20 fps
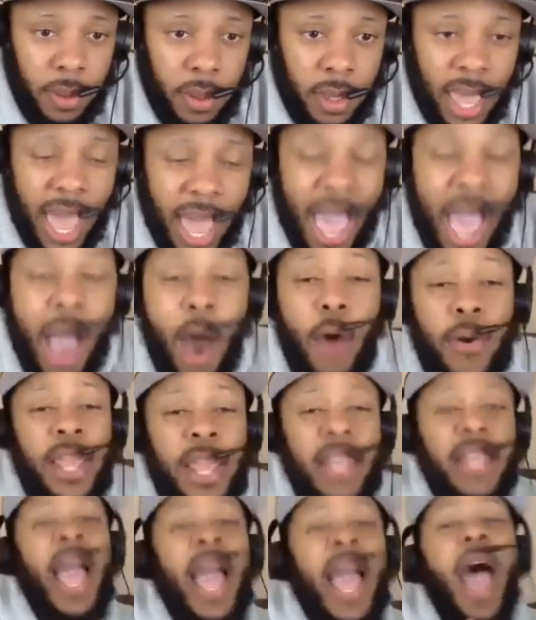
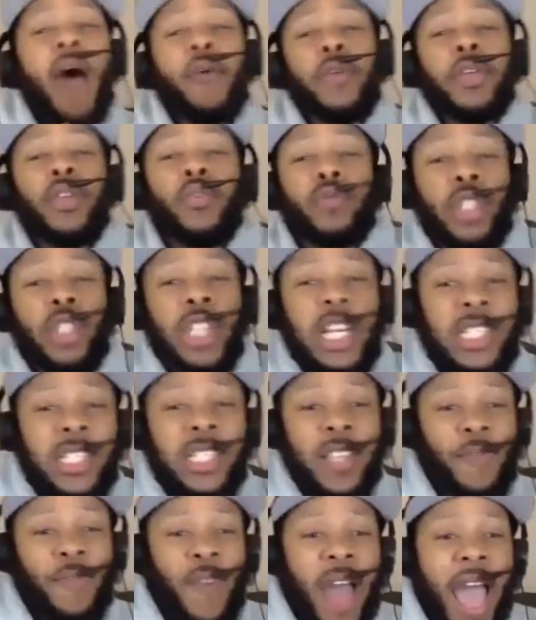How do you
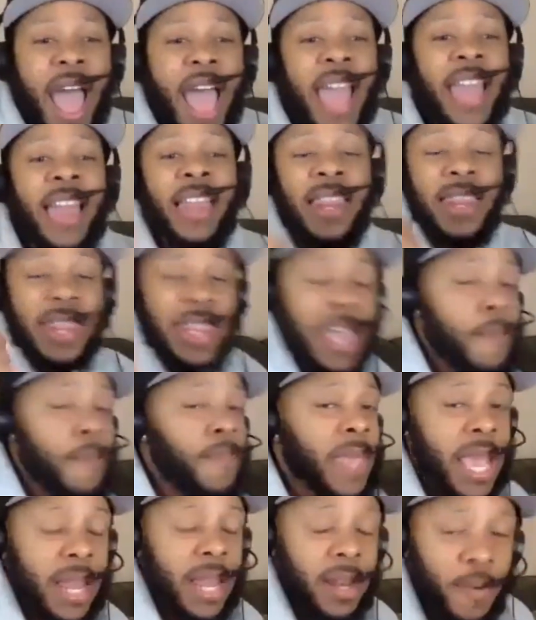justify them
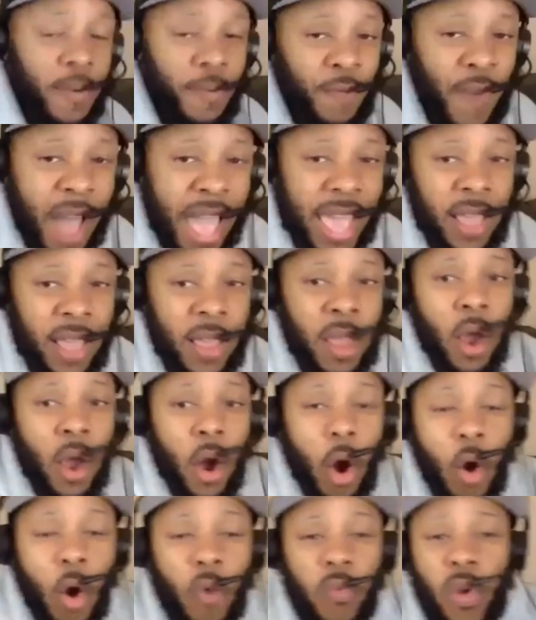getting a fight
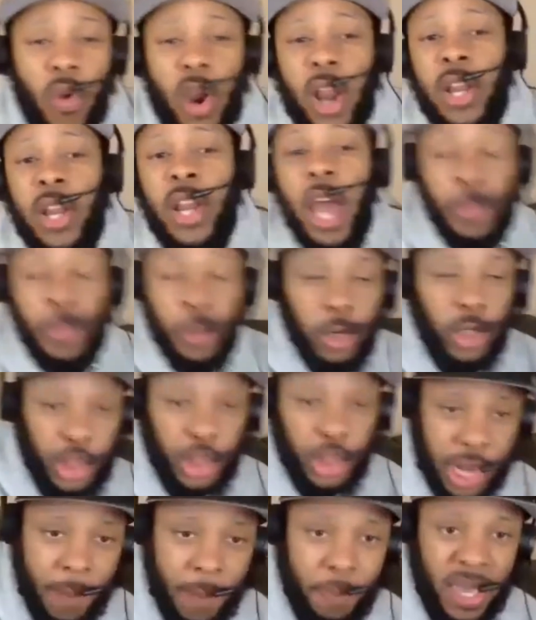over another
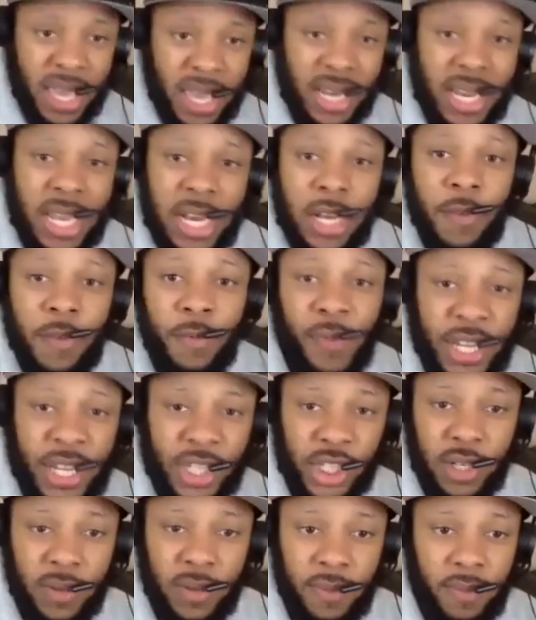champion in the
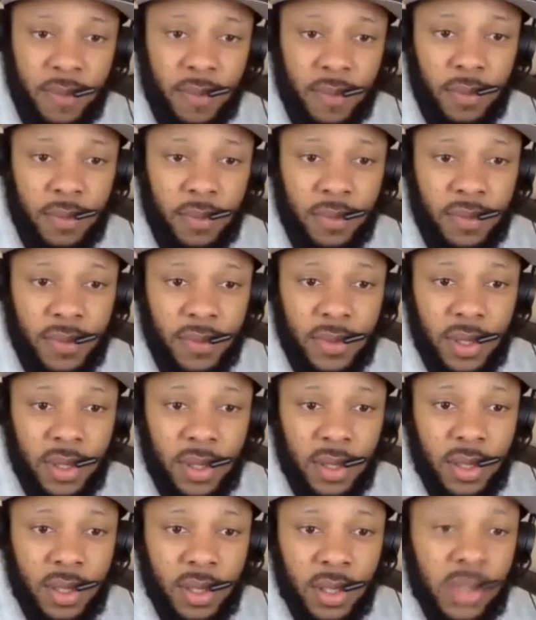division?
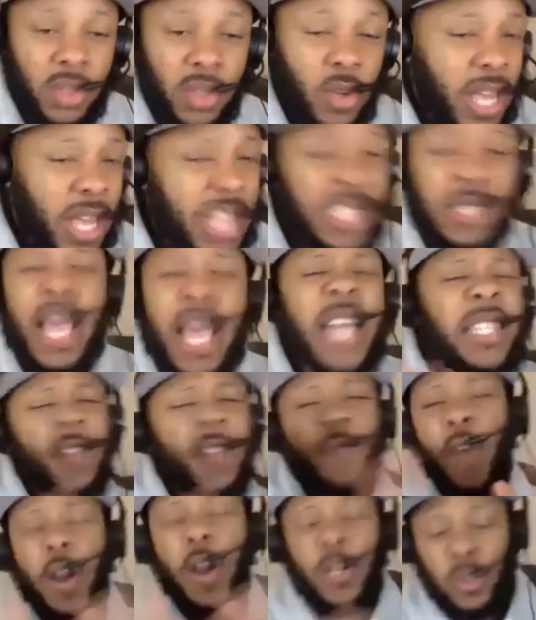So that's the
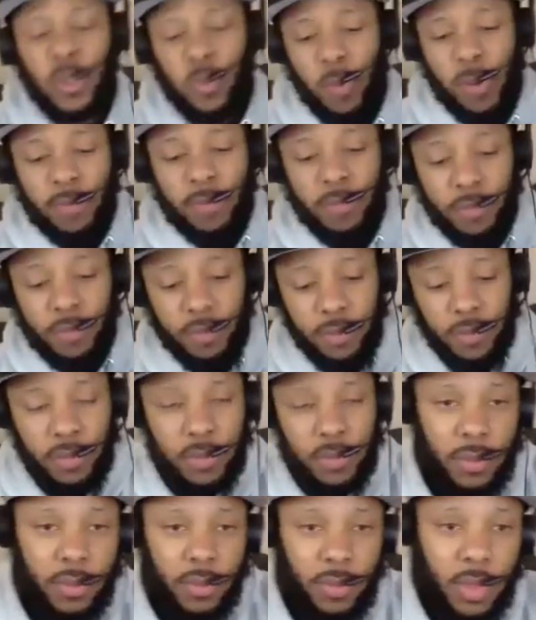first one.
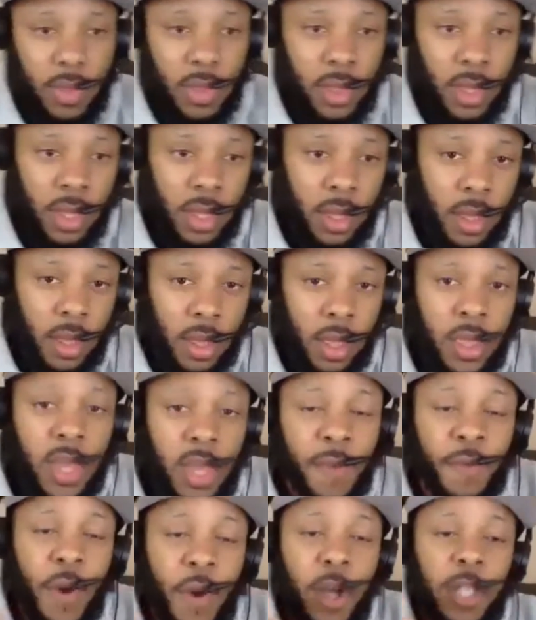The
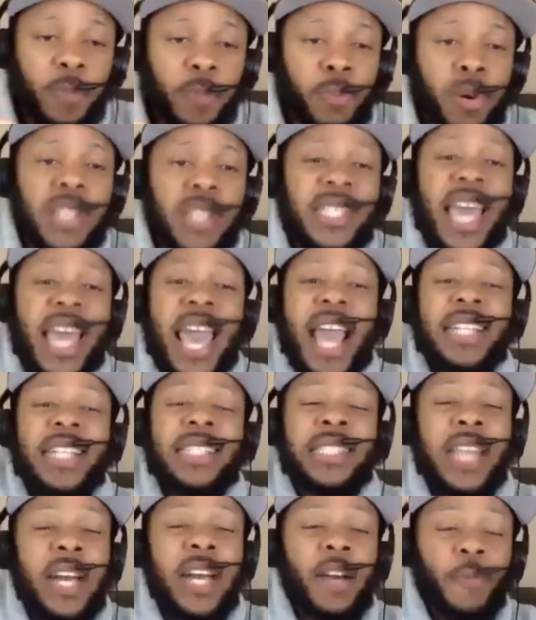first puss ass
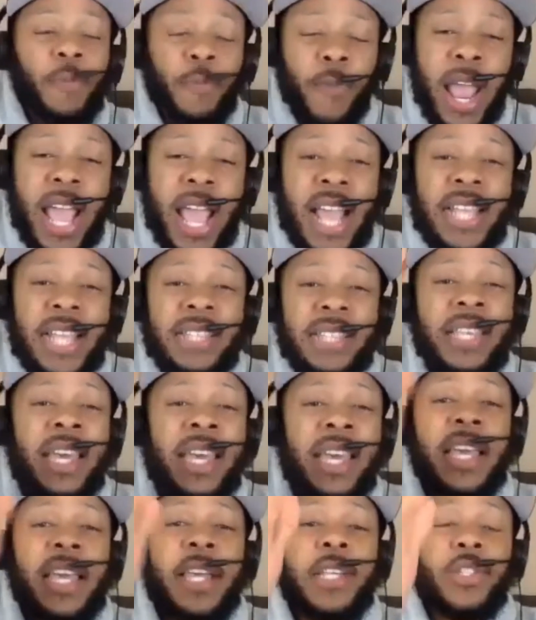duck phrase
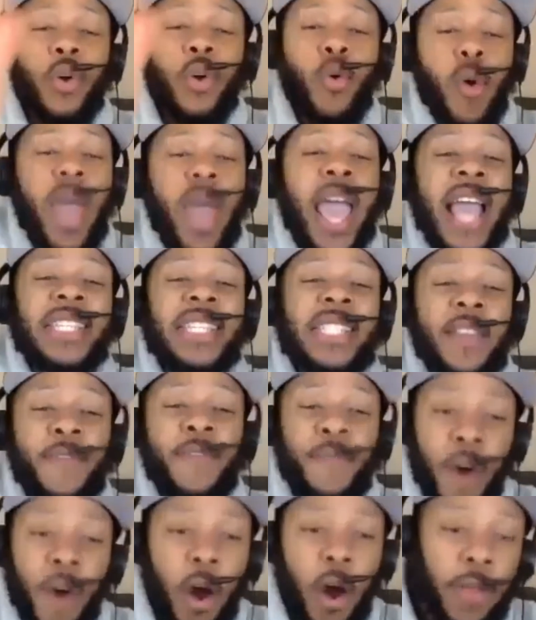is who has he
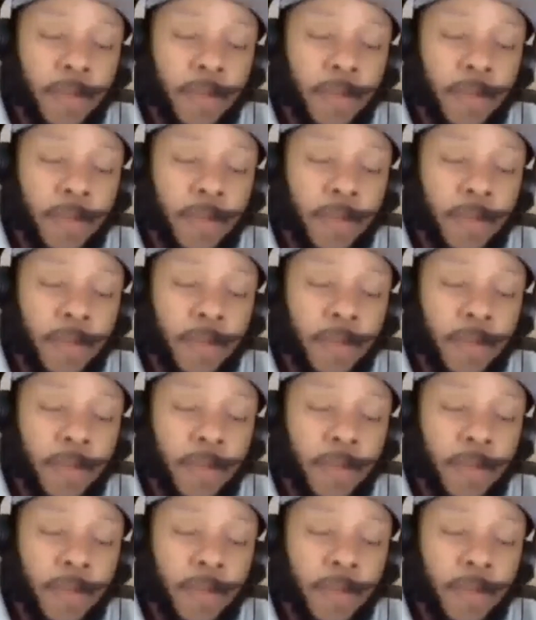fought.